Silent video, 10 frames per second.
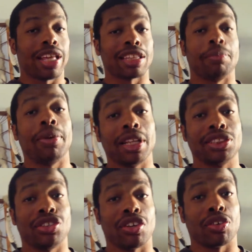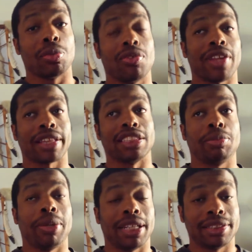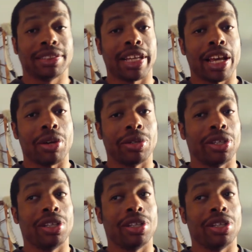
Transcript: Like the Bullet Train, you move like the speed of sound.